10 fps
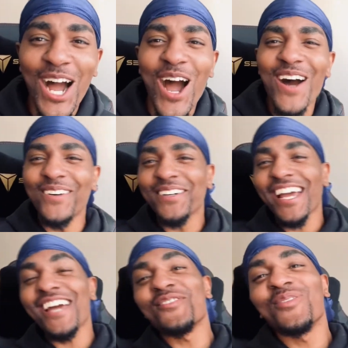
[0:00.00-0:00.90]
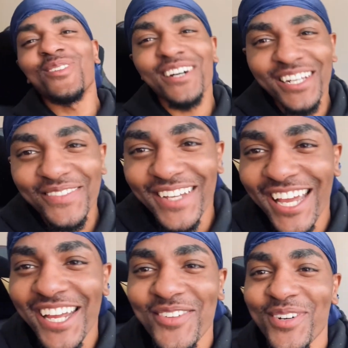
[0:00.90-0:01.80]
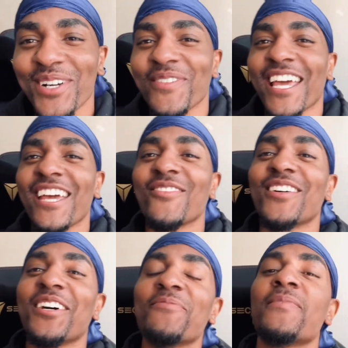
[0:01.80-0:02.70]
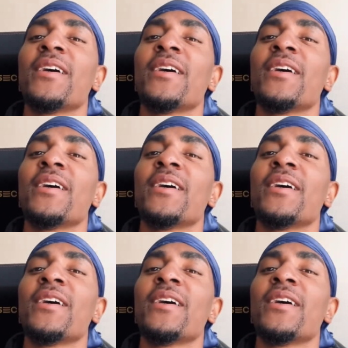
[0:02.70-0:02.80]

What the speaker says: Okay, what up, gang? What up, gang? What up?